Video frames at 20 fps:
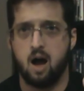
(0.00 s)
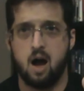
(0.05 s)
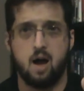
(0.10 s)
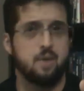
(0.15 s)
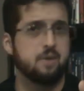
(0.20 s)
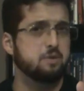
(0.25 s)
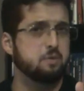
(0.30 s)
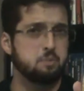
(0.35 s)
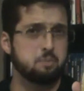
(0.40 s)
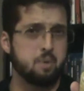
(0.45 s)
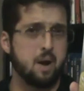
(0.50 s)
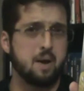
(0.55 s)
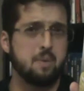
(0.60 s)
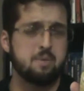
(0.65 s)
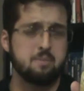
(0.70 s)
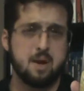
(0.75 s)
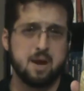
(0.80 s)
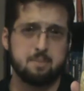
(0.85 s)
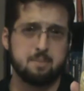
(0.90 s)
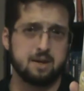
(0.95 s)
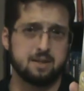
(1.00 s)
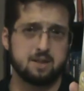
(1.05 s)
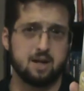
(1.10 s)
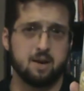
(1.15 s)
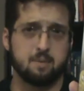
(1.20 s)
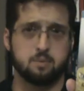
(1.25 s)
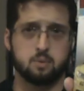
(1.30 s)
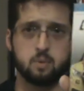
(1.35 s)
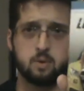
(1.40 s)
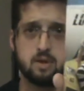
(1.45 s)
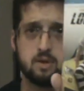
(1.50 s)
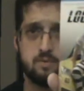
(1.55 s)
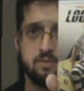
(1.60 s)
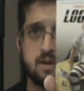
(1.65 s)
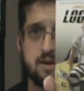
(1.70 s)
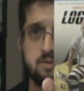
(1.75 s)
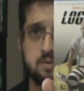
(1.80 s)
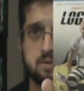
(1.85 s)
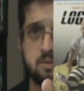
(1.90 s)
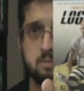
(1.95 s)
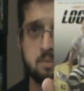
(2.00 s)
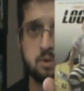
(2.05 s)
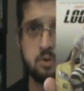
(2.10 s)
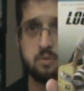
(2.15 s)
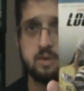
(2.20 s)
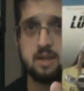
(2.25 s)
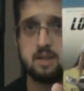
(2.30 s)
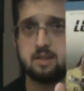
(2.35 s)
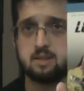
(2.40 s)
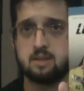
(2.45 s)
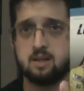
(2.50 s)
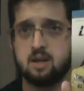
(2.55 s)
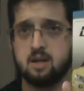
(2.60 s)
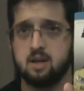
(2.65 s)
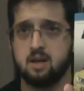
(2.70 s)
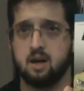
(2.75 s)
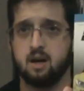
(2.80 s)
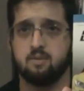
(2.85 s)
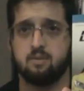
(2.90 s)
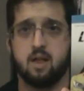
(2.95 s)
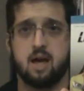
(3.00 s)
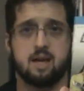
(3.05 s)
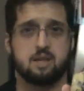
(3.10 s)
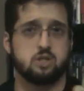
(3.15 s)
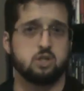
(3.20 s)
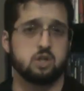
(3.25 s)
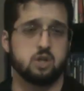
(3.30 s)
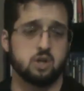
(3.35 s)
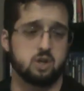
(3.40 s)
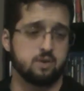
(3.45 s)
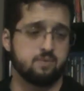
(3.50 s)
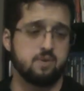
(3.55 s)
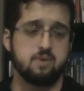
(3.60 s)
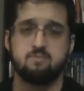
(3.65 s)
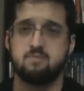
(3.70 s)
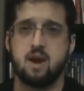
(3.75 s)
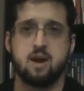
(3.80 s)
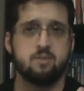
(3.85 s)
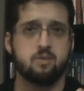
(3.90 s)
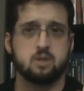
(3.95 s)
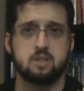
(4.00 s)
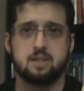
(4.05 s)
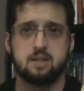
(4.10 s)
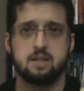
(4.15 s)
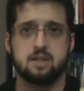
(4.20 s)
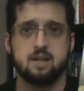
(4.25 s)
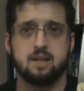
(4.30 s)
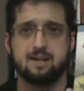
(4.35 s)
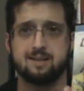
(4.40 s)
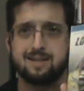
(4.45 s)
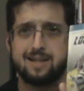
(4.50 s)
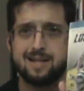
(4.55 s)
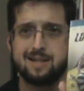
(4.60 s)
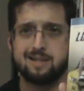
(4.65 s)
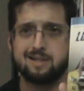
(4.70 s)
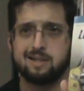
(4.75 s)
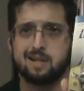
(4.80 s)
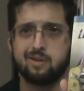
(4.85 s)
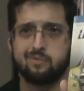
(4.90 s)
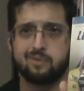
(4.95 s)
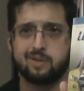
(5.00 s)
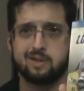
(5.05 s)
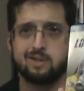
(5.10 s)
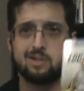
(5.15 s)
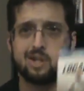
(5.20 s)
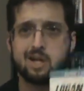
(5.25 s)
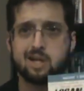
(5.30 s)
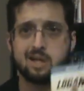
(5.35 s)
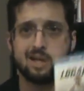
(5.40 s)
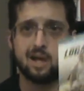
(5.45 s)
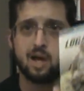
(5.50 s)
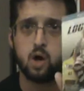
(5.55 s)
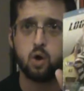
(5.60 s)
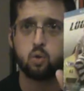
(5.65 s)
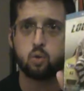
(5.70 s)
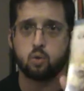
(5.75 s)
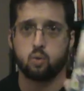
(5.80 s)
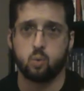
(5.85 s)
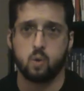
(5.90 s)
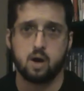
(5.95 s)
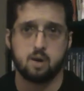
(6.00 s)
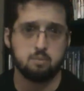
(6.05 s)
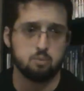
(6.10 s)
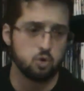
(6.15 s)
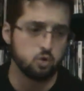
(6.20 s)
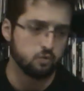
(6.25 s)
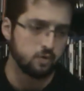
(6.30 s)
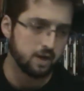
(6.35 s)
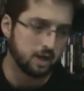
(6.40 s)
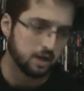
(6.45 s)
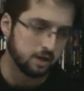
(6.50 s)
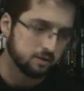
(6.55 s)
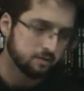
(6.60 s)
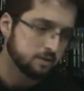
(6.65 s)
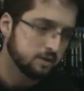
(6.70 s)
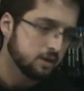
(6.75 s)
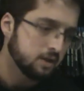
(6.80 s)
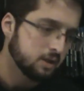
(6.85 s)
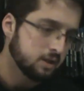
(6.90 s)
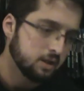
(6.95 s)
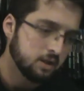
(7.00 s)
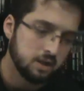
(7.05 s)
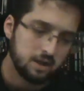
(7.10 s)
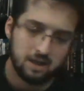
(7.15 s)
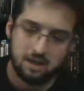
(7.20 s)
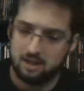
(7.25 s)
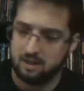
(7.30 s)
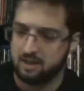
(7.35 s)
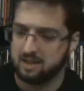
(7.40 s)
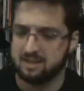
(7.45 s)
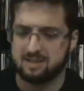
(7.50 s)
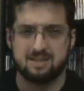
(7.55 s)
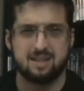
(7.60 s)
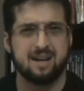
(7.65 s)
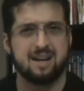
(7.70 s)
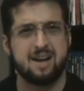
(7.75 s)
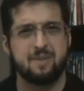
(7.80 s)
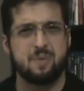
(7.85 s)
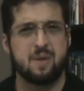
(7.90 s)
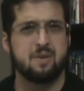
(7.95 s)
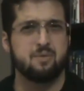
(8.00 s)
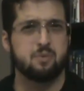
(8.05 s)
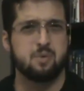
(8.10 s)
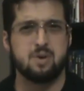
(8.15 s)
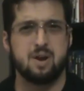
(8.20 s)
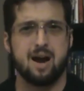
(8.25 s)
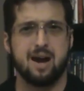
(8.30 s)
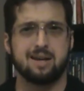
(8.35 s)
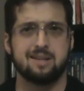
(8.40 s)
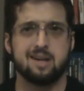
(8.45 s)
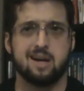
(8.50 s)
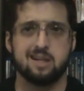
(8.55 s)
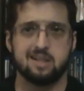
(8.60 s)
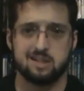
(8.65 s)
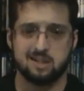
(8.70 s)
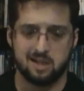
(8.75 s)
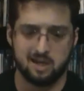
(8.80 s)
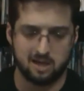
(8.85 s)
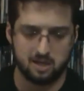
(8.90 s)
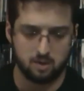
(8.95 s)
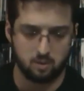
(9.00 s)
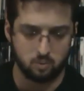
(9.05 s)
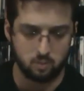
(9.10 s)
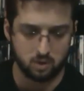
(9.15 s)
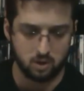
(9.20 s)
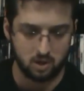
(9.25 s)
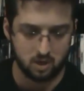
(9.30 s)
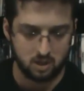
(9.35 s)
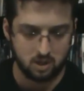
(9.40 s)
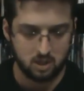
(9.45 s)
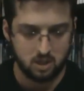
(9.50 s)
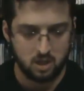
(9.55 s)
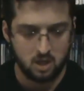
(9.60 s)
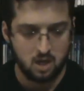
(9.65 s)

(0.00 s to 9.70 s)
This will probably make my top 20 favorite movies of last year. If you've never seen it, definitely check it out. Great movie. Like I said, I got that for $9.99 at work.